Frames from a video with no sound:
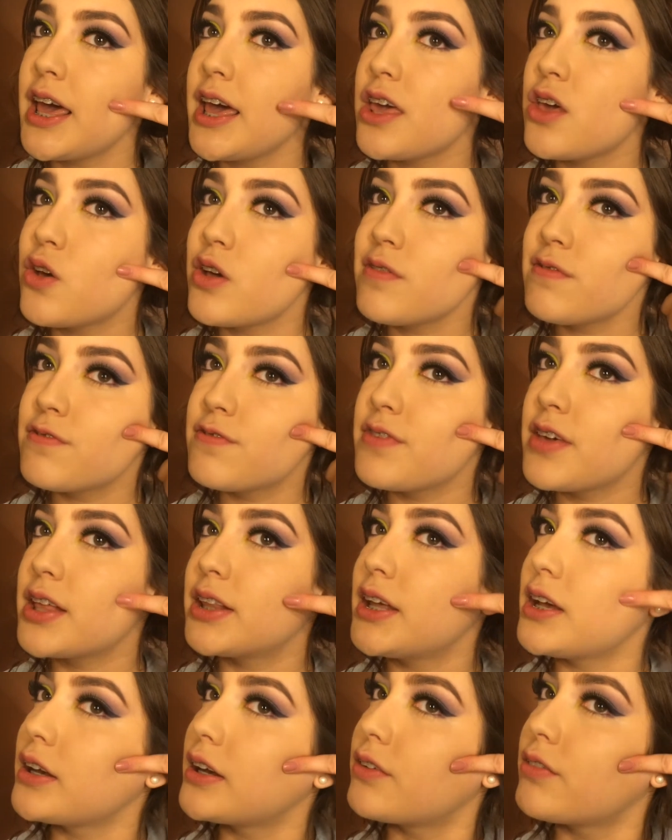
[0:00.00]
You can feel
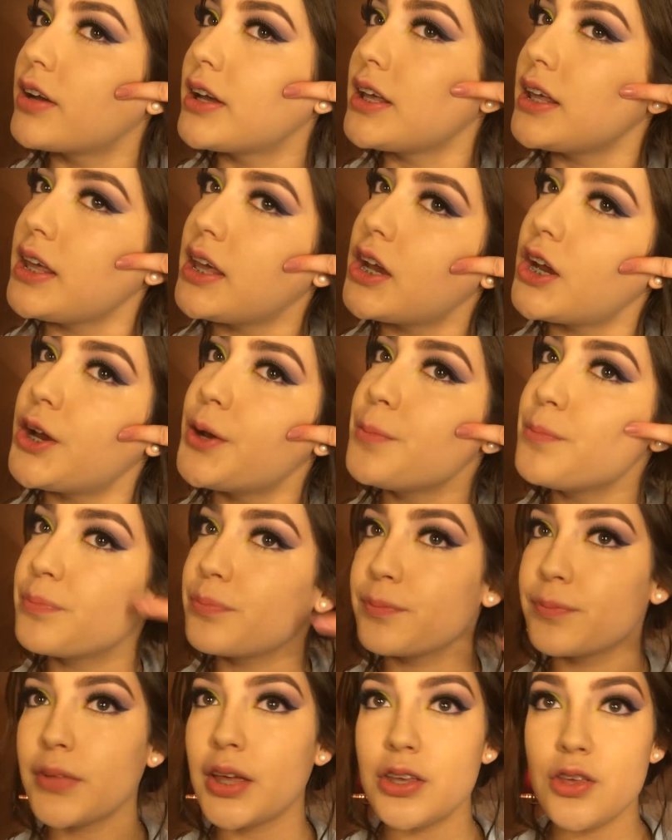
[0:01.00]
it like right here.
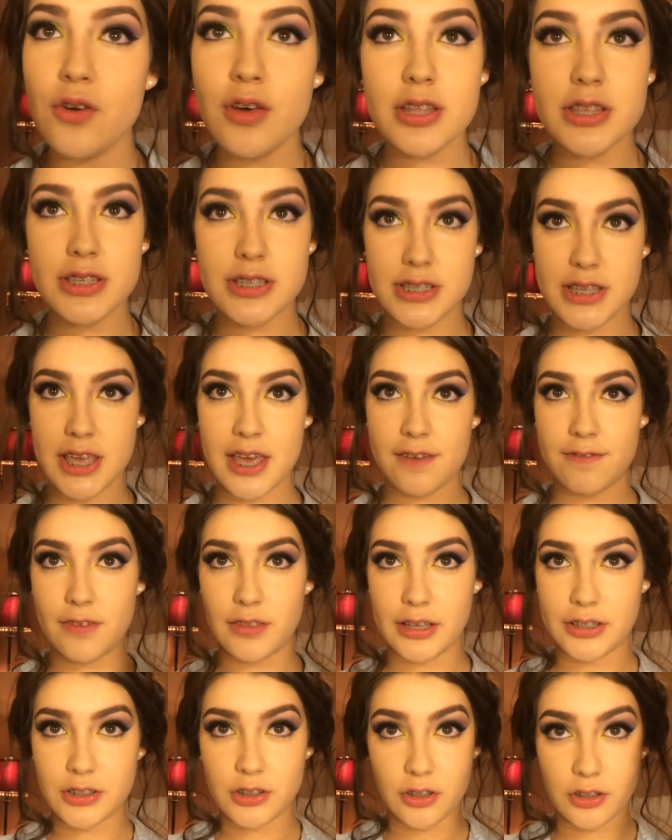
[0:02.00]
You can see it if you
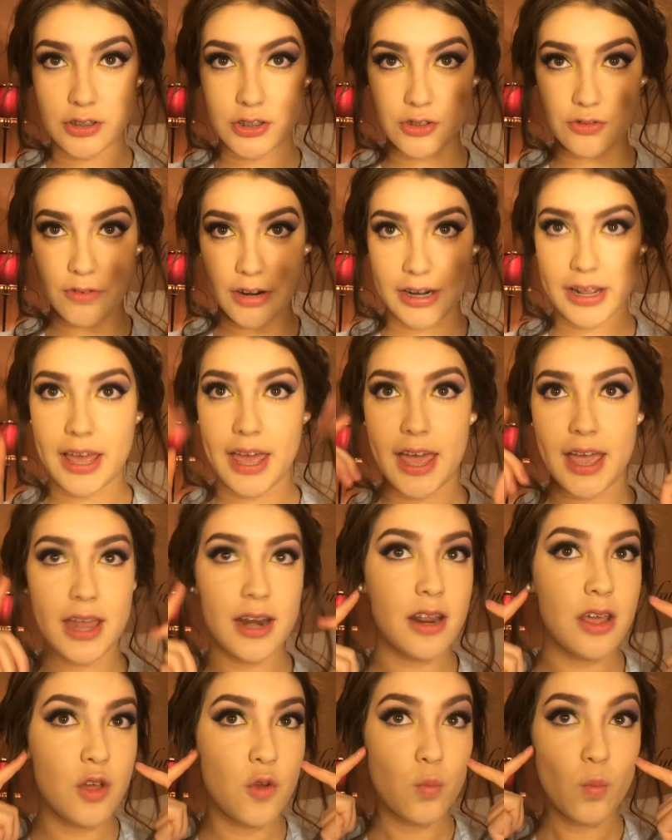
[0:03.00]
like look straight
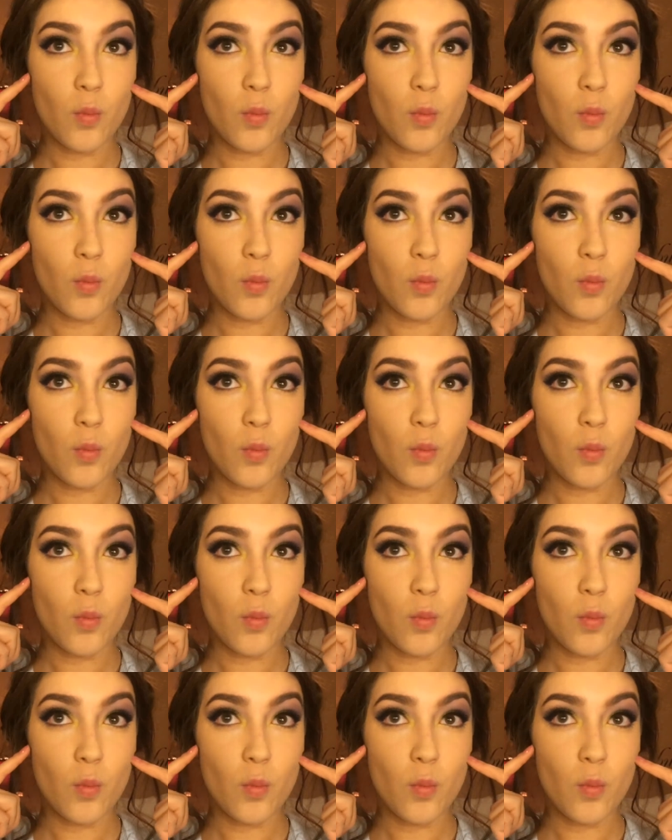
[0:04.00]
ahead.